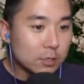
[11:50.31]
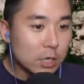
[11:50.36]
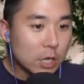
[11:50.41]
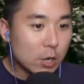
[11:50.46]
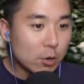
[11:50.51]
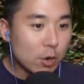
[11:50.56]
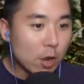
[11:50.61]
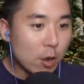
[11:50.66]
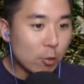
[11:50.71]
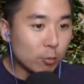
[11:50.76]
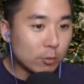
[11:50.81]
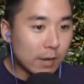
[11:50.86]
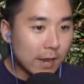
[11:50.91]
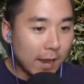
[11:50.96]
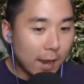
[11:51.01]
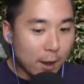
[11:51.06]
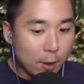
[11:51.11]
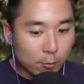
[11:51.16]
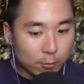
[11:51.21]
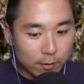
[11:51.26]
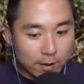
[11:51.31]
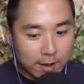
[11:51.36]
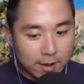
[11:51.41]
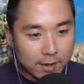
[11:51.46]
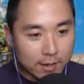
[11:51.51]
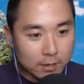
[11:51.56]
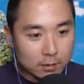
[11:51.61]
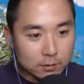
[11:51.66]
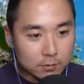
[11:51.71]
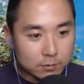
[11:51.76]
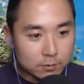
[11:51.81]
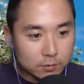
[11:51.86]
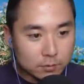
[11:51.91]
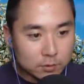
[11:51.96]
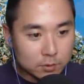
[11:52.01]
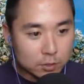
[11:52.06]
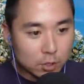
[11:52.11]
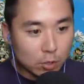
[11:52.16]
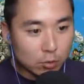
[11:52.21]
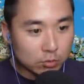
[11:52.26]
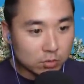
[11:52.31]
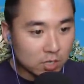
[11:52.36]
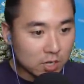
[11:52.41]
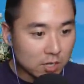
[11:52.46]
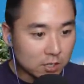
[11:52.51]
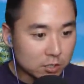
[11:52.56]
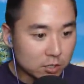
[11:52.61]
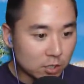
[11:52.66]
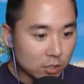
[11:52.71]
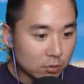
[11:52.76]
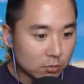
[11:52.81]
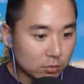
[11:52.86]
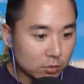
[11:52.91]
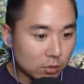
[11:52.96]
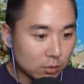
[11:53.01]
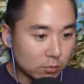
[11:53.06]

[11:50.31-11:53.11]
You go down, Granny. Don't think so.